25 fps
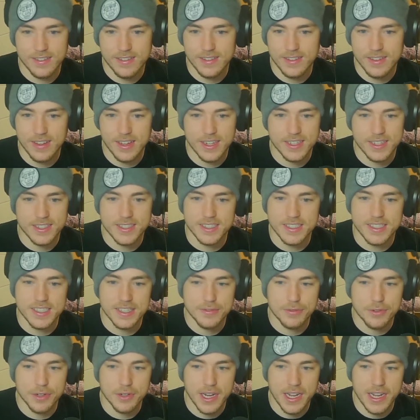That is a
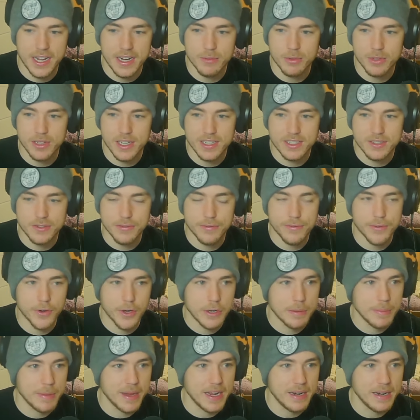different animal. That is a
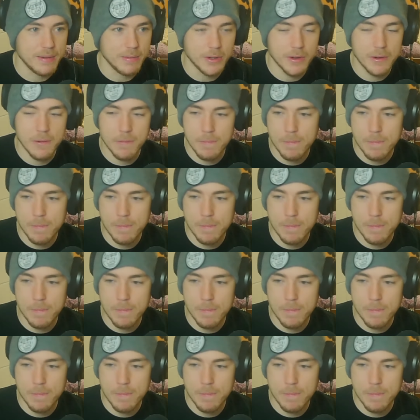farm animal.